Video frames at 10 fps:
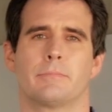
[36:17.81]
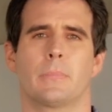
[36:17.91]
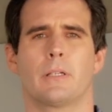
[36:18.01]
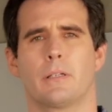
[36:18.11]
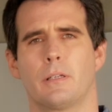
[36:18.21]

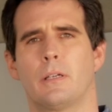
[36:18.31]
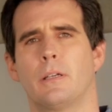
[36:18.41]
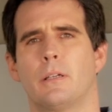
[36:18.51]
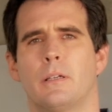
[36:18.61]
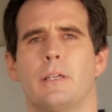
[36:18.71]
Well,
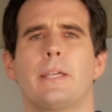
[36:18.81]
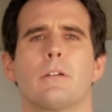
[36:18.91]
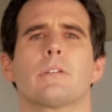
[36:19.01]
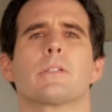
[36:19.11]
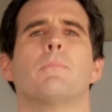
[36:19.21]

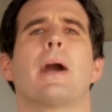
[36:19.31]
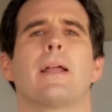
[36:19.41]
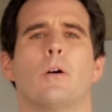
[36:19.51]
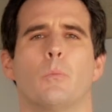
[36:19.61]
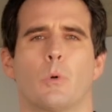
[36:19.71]
here is my
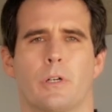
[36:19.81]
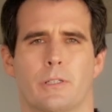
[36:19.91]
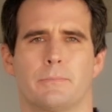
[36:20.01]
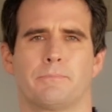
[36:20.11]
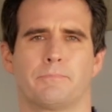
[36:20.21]
homework.